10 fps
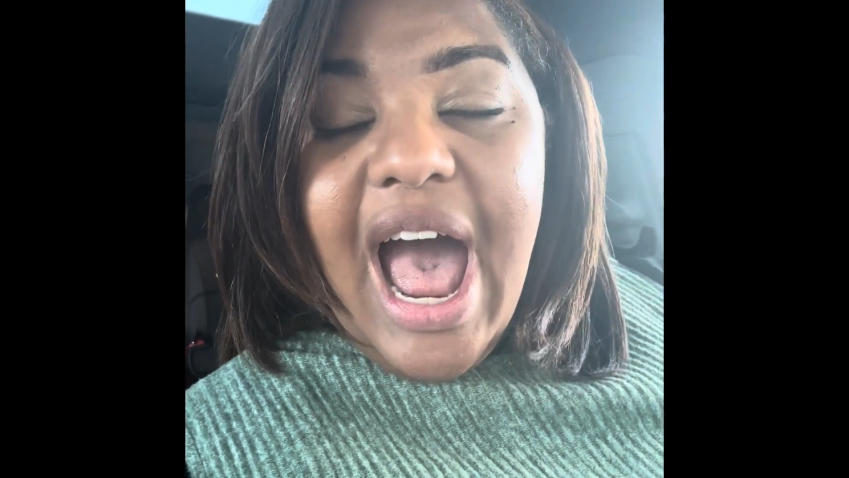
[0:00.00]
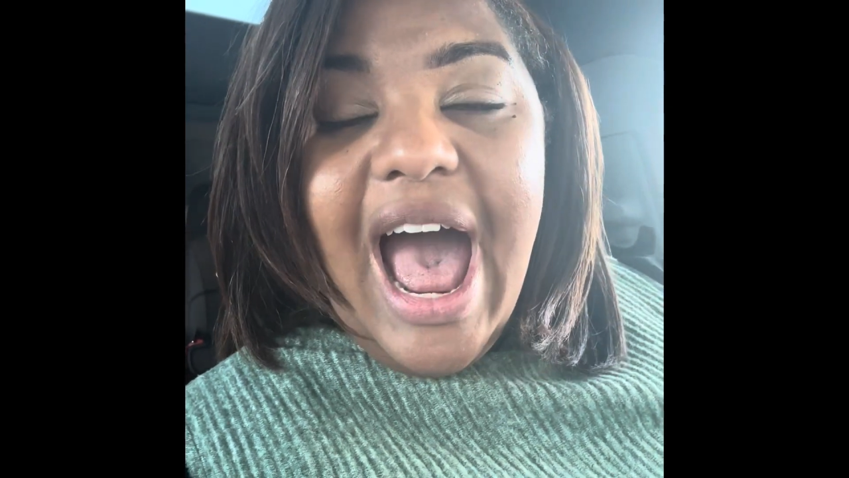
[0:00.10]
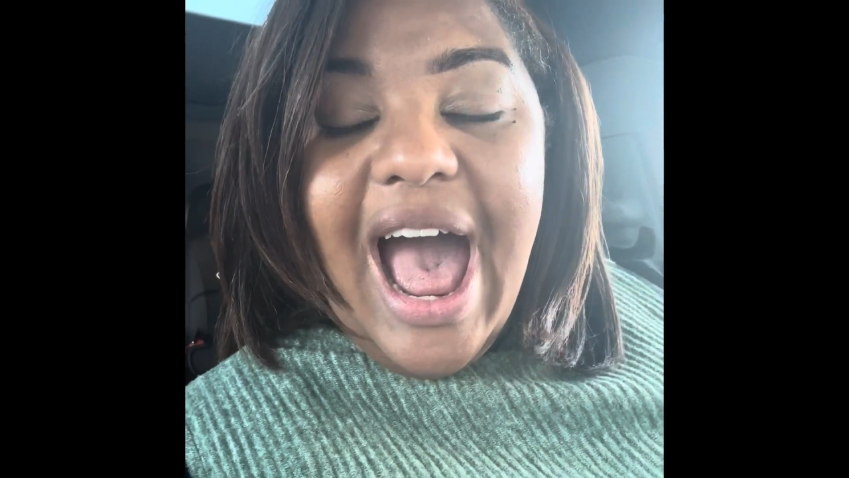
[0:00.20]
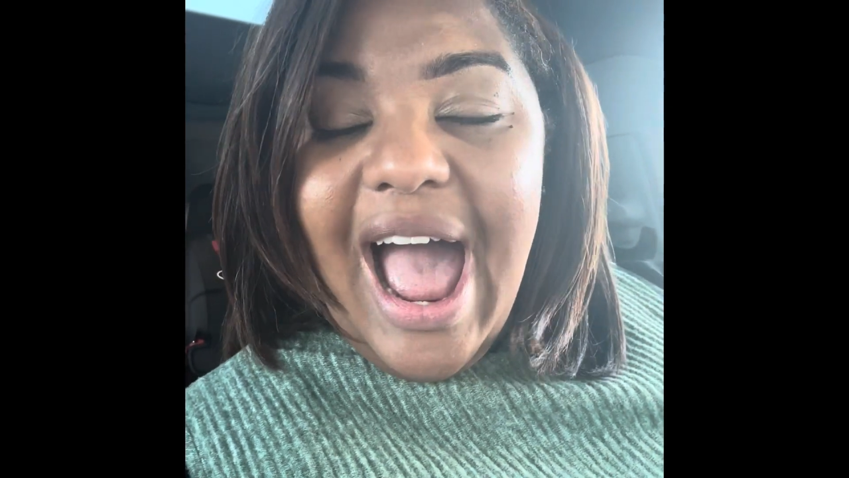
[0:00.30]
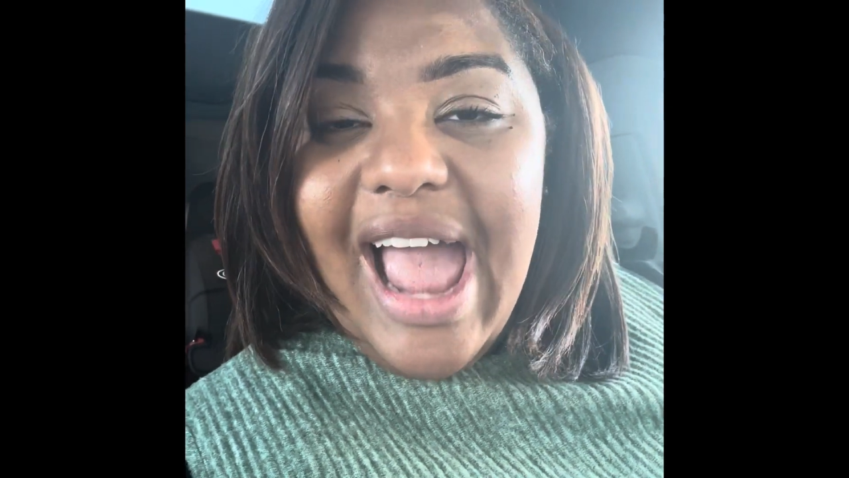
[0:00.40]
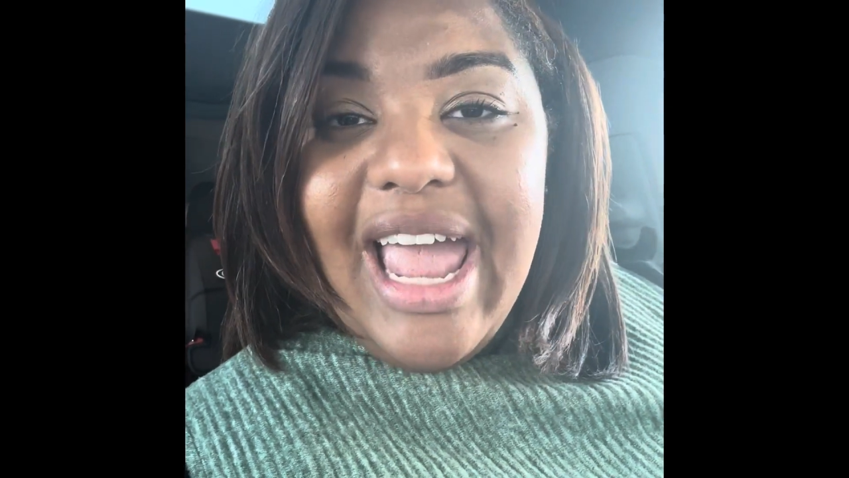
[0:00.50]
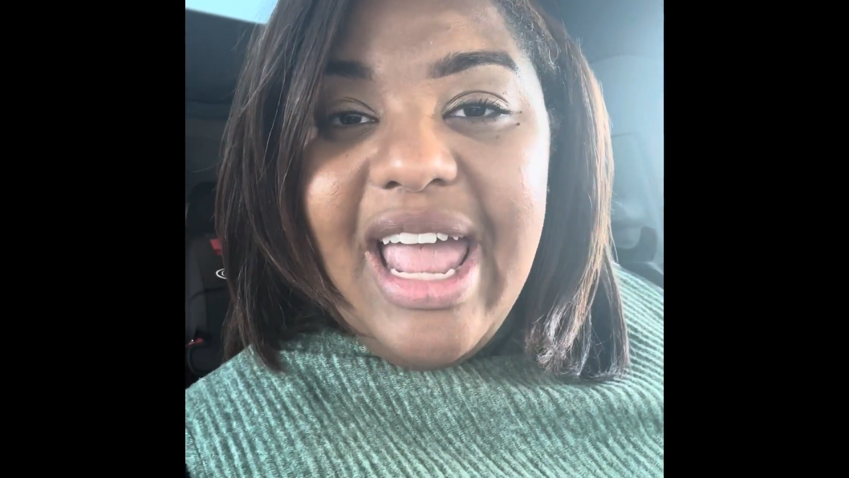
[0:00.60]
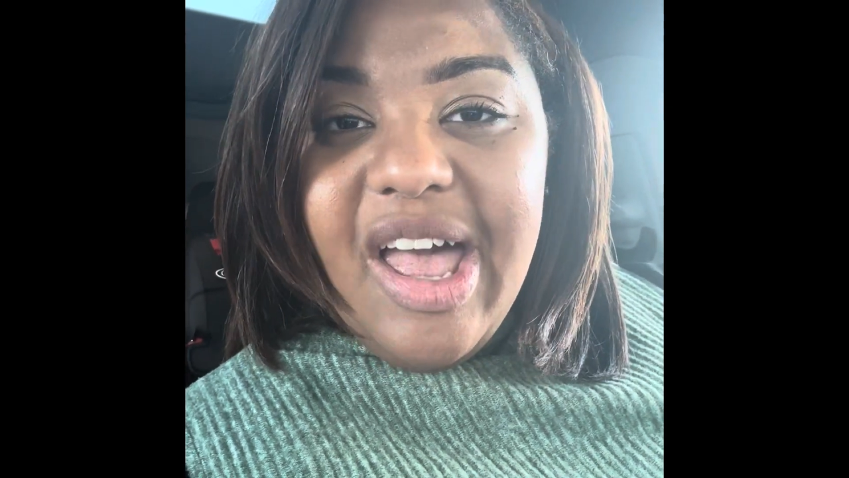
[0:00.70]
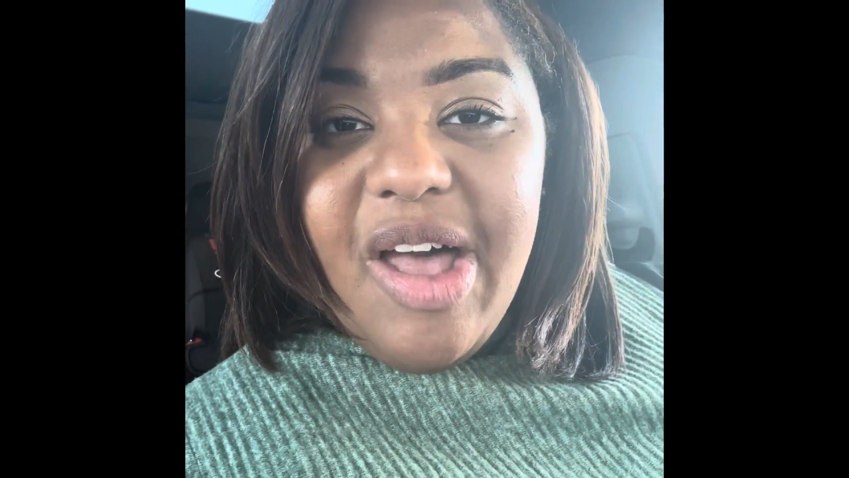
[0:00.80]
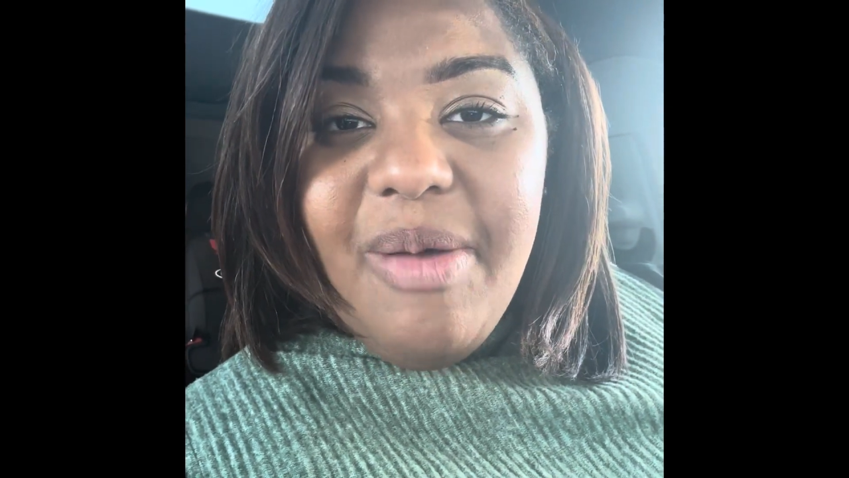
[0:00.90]
I
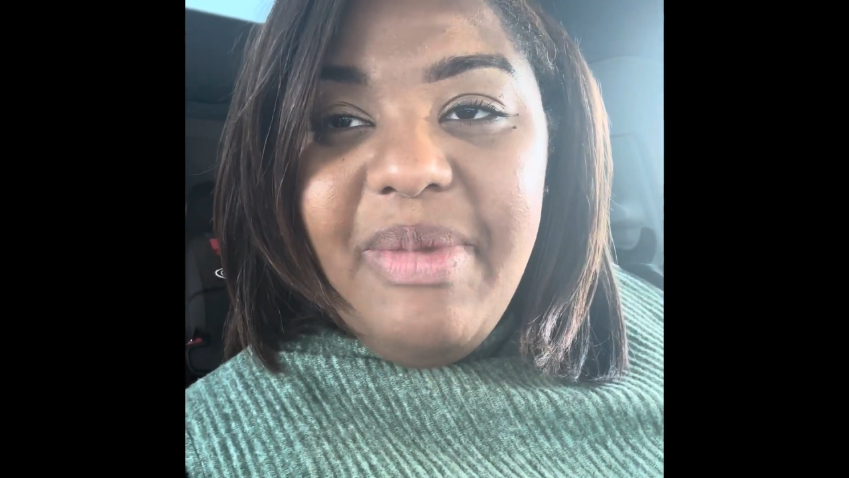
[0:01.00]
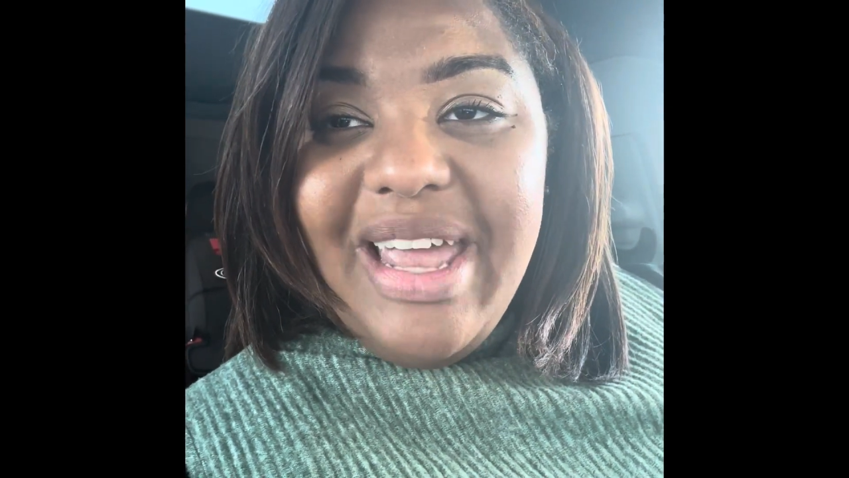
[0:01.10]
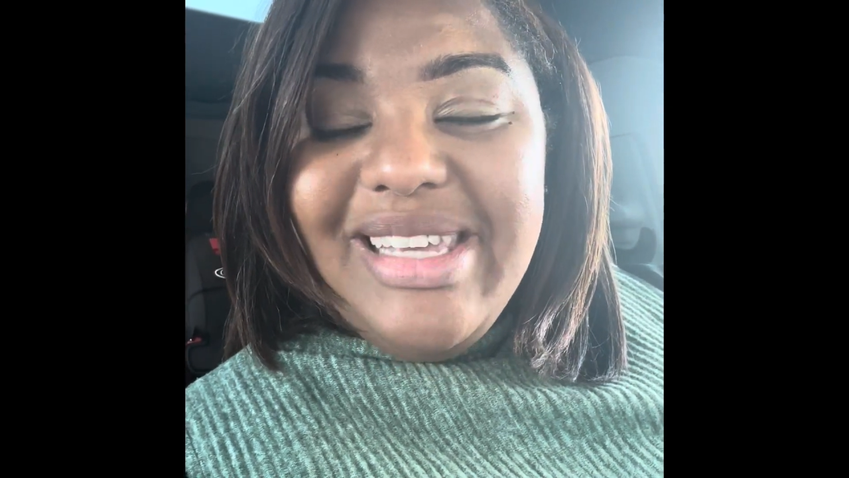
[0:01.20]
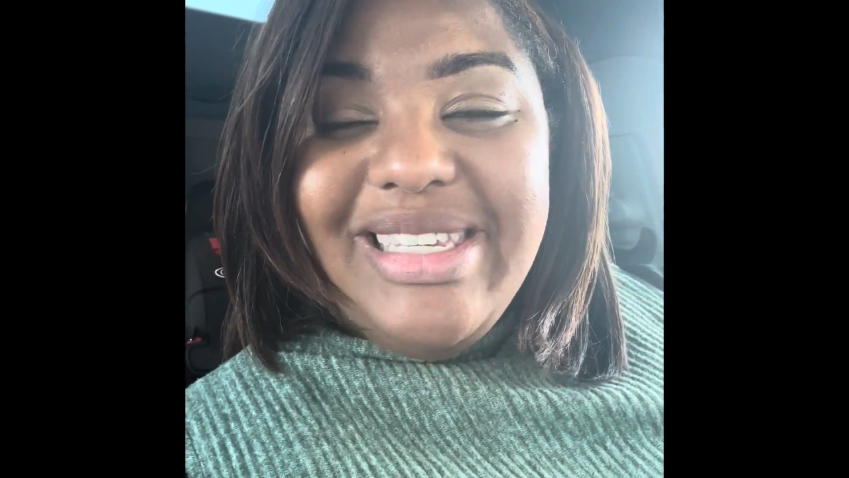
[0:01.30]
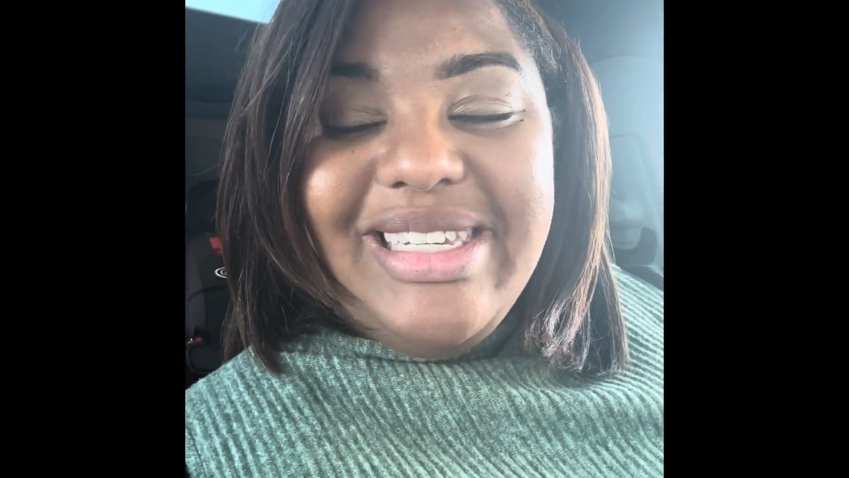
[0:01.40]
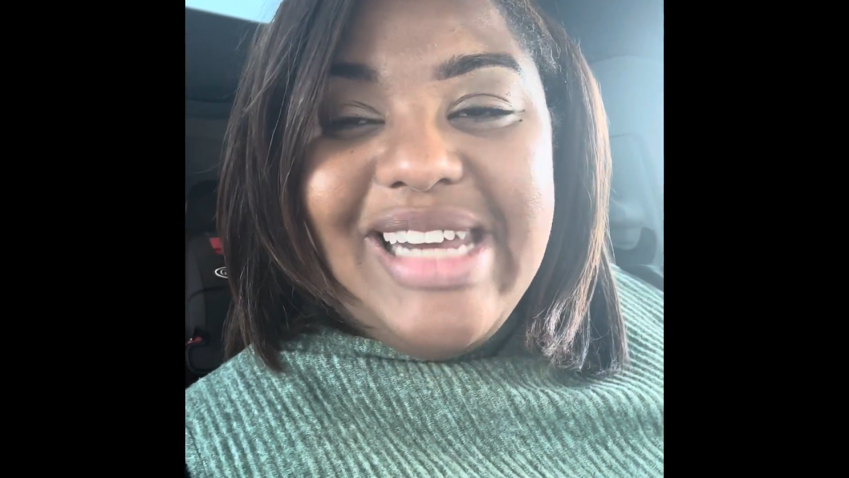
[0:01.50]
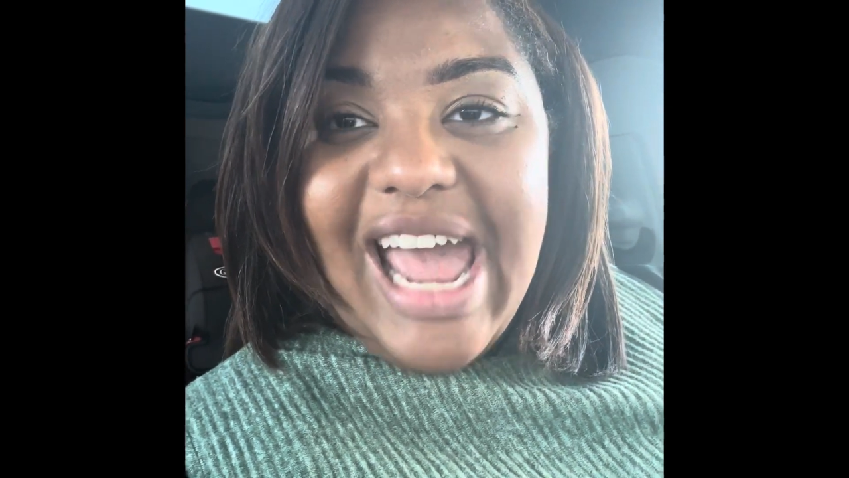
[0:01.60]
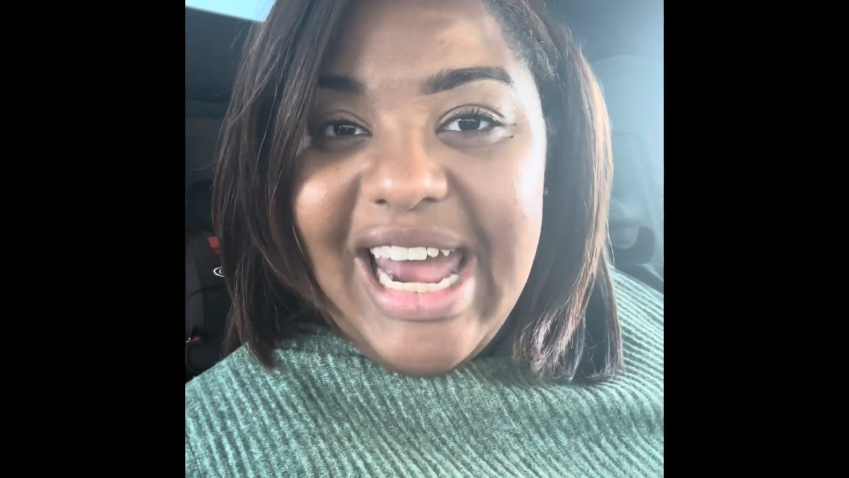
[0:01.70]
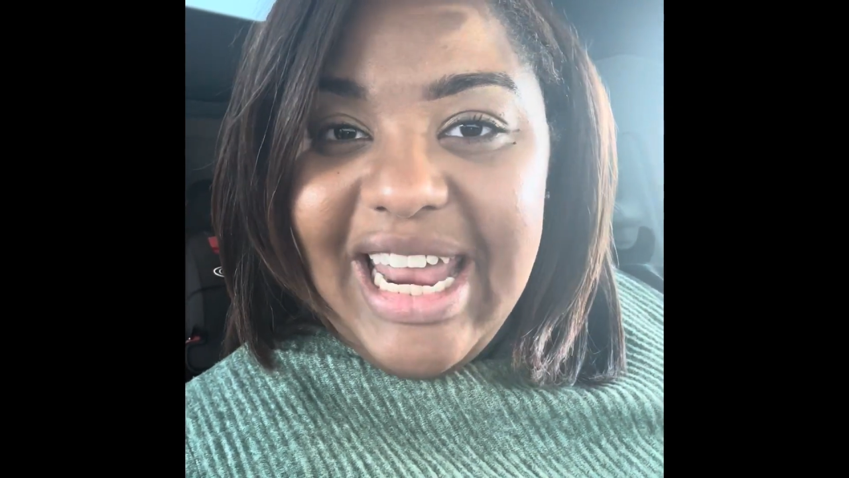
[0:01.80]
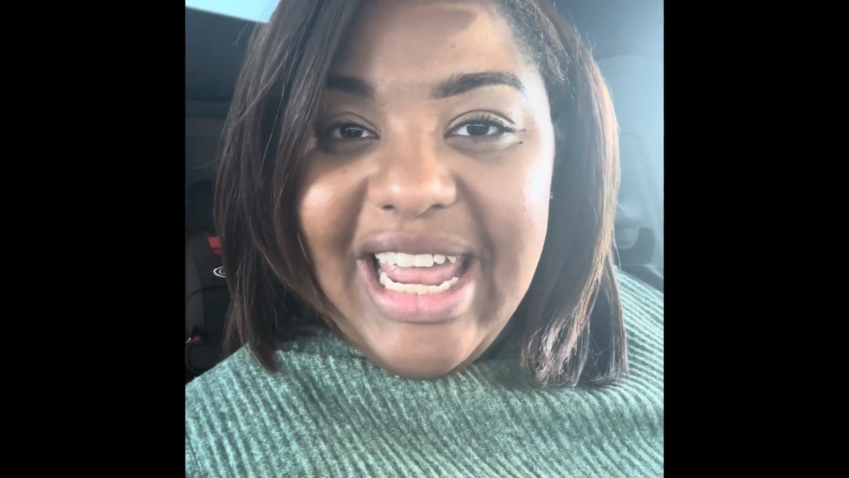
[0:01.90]
am
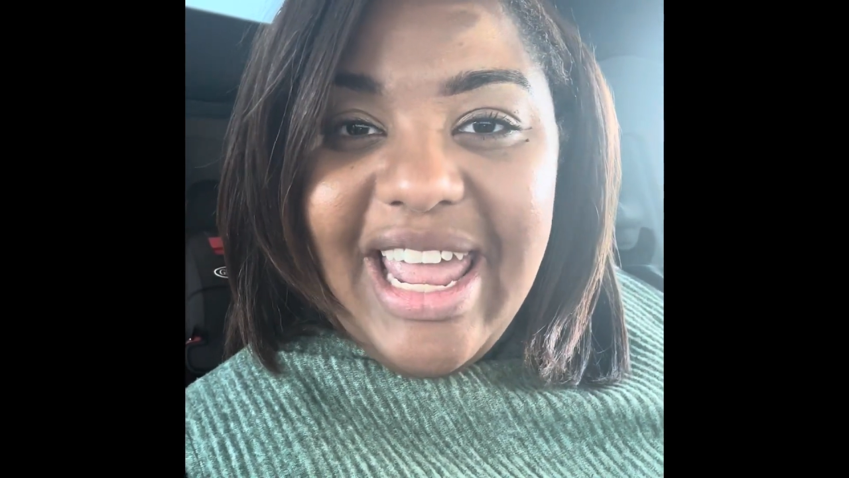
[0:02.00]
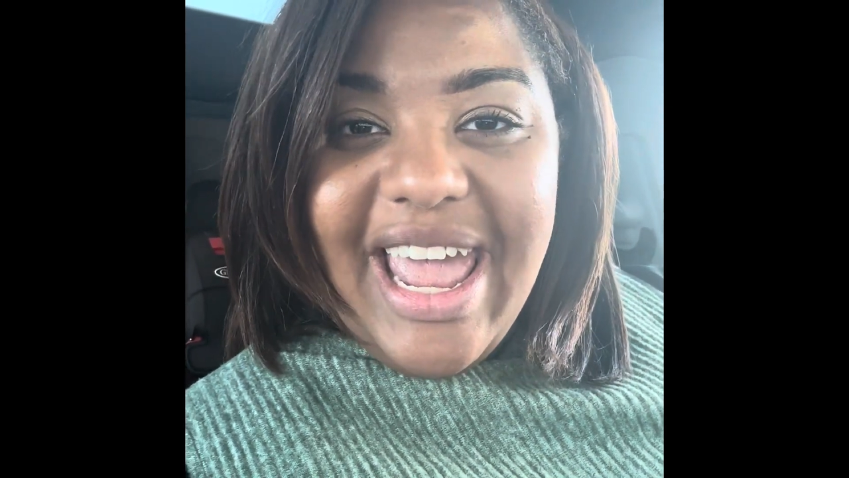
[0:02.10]
ecstatic